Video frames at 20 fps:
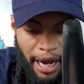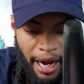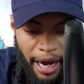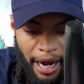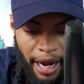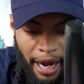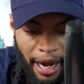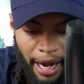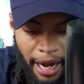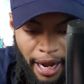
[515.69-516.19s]

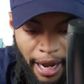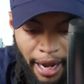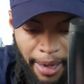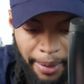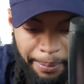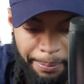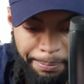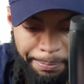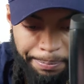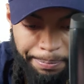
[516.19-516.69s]

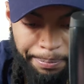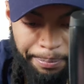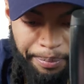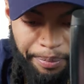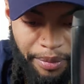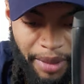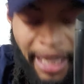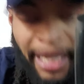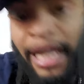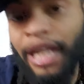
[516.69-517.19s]

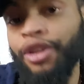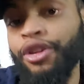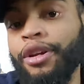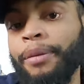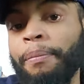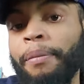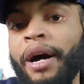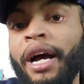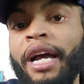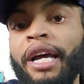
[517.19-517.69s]
Again, you
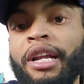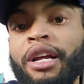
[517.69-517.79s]
can buy